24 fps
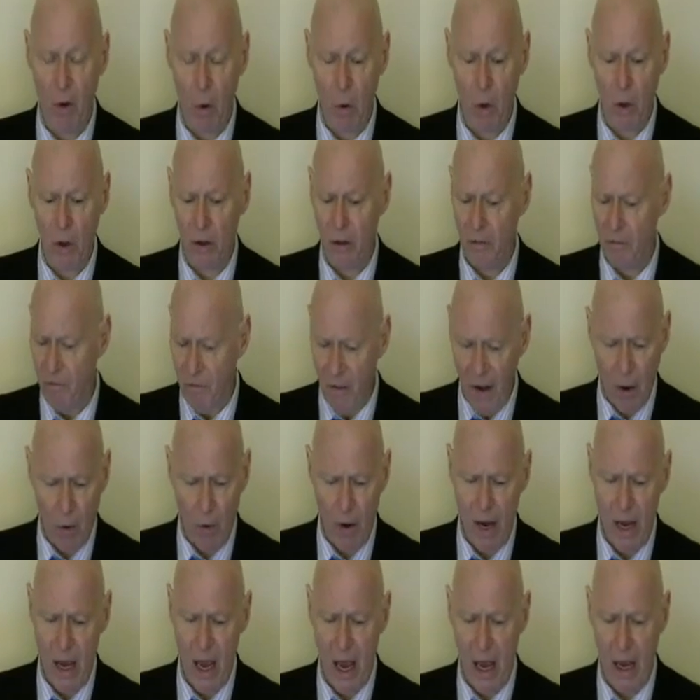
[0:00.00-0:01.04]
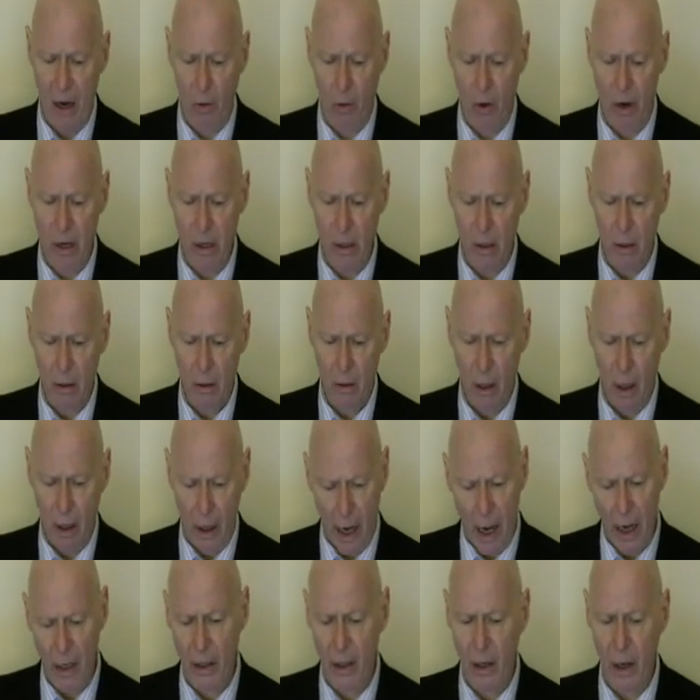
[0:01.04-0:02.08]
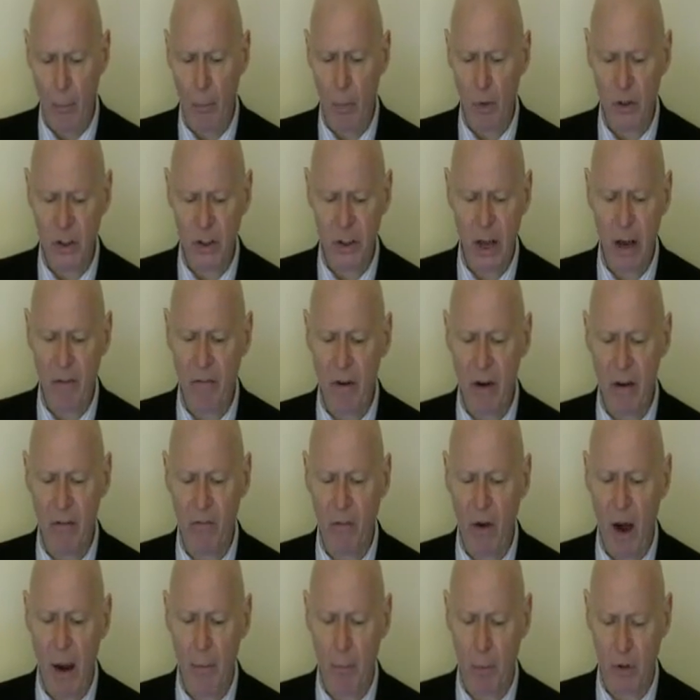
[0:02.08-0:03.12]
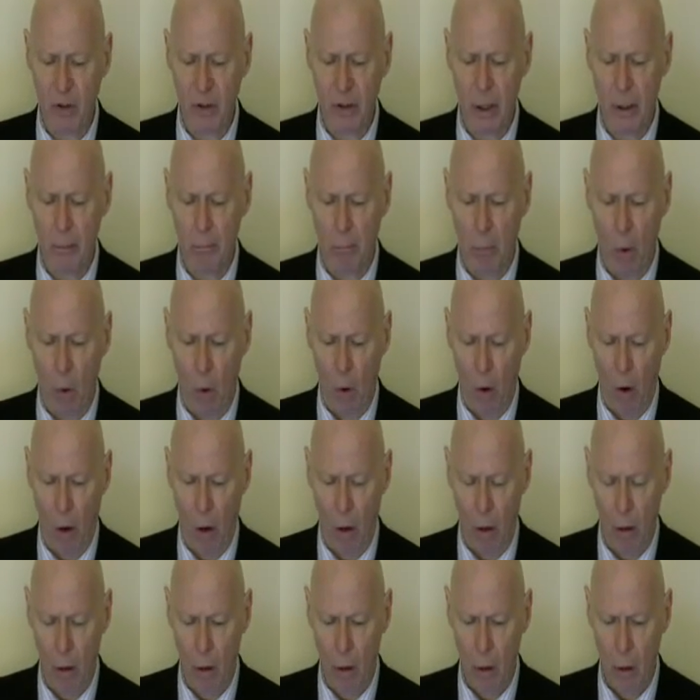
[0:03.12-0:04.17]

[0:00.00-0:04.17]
vocal and very angry and ended up with 75% more.